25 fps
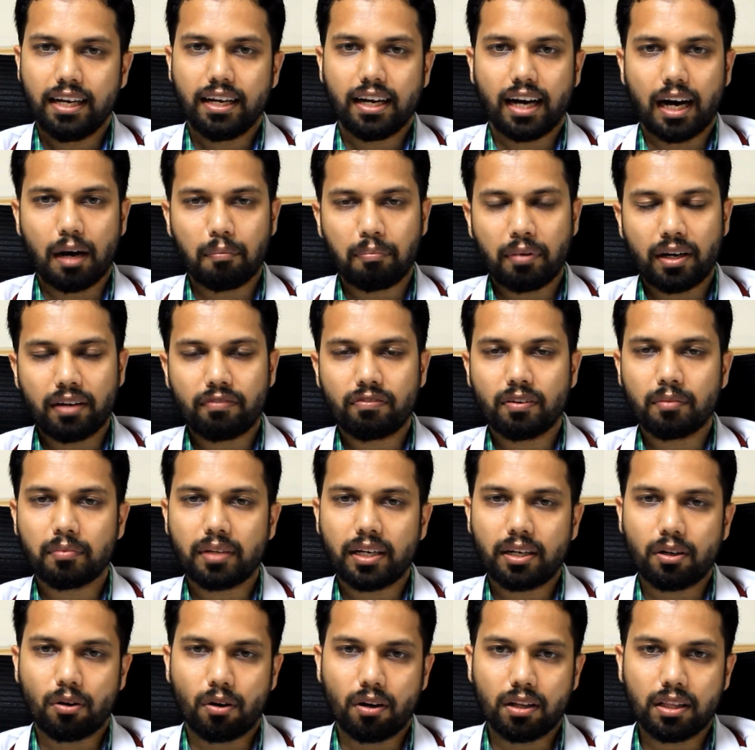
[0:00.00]
Apart from
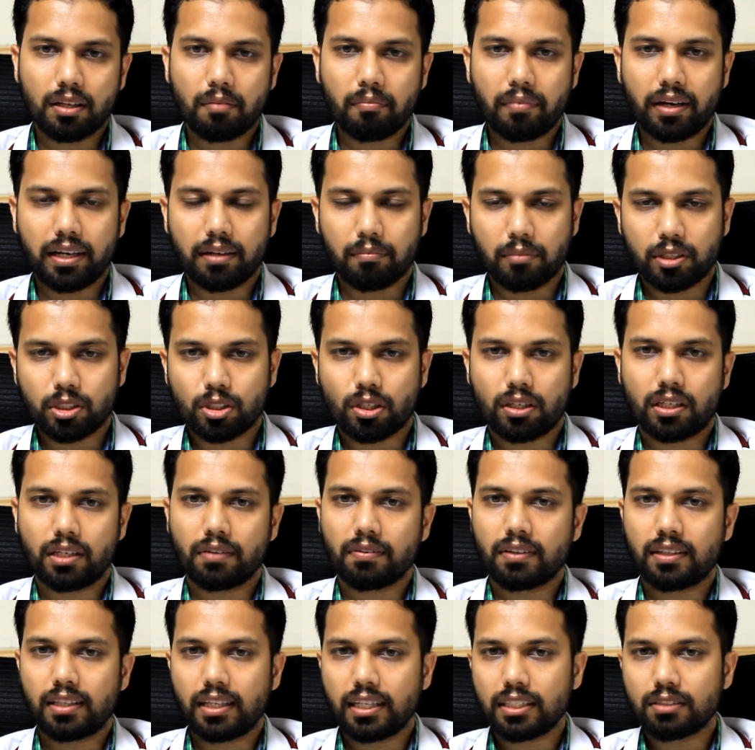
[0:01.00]
that, all the majority
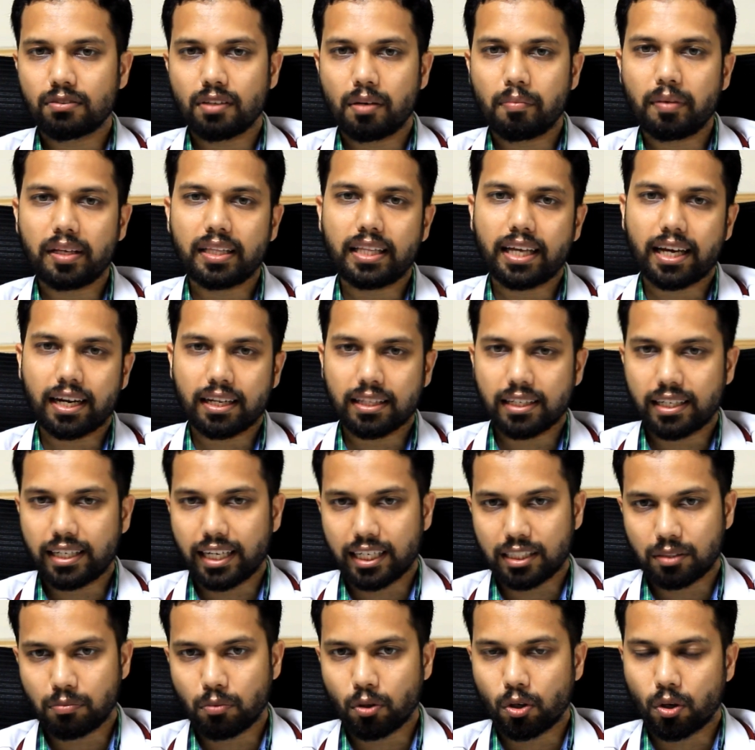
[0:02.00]
of things will be there in the
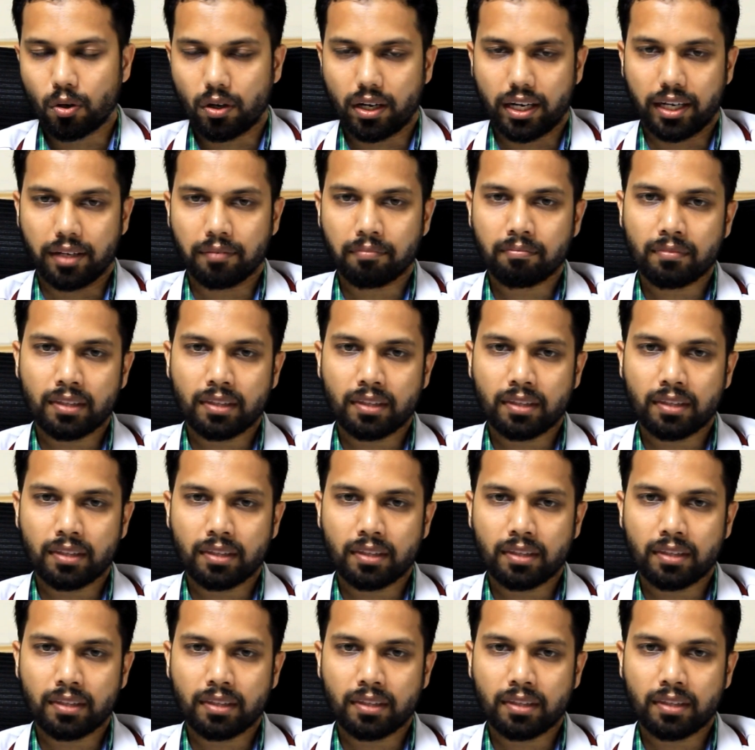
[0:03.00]
textbook only.